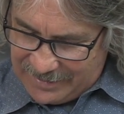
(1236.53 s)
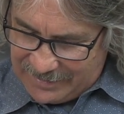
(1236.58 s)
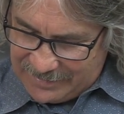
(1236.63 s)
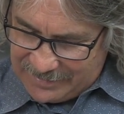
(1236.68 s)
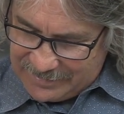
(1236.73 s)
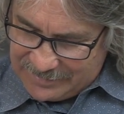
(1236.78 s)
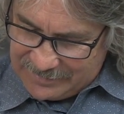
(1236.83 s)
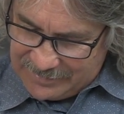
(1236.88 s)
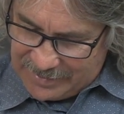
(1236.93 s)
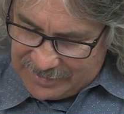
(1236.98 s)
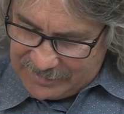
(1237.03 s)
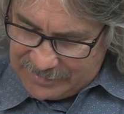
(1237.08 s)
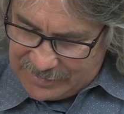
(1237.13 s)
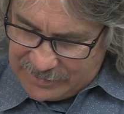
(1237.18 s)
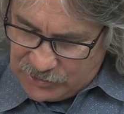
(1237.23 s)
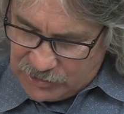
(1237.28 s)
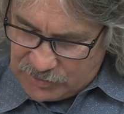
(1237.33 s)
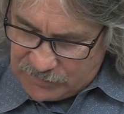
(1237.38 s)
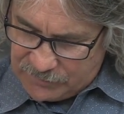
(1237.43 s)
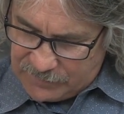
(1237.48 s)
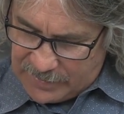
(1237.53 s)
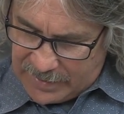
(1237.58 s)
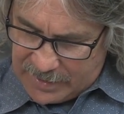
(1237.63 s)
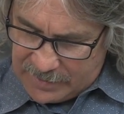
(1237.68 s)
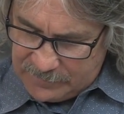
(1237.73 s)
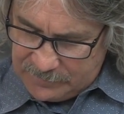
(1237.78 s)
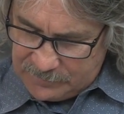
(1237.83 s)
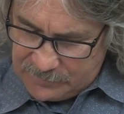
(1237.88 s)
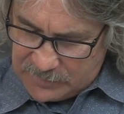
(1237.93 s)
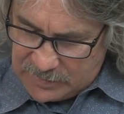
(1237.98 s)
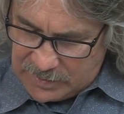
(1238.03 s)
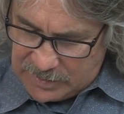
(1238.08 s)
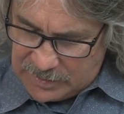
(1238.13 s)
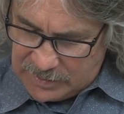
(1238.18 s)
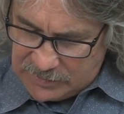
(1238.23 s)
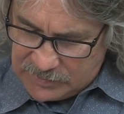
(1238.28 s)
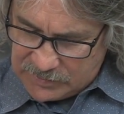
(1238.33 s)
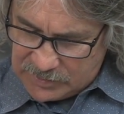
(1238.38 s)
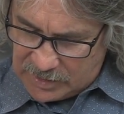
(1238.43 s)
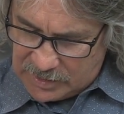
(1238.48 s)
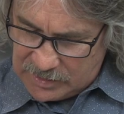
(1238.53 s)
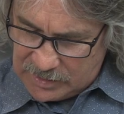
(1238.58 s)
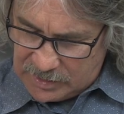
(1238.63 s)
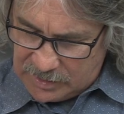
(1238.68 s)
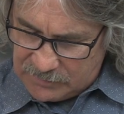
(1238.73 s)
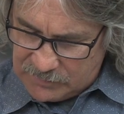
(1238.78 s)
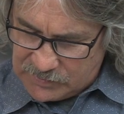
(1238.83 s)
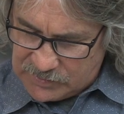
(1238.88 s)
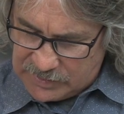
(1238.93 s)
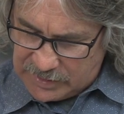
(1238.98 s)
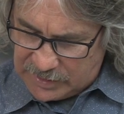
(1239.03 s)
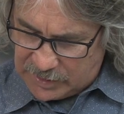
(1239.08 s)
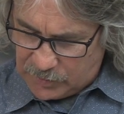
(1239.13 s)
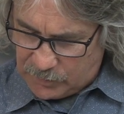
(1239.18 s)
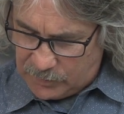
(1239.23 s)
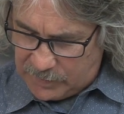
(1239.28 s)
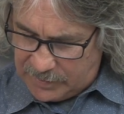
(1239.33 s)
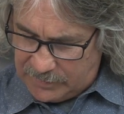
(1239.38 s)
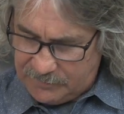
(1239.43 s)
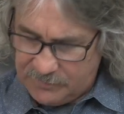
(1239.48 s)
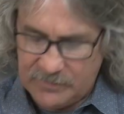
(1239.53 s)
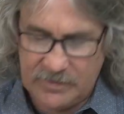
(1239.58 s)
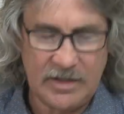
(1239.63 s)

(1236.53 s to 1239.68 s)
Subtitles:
Elishaphat, the son of Zichri.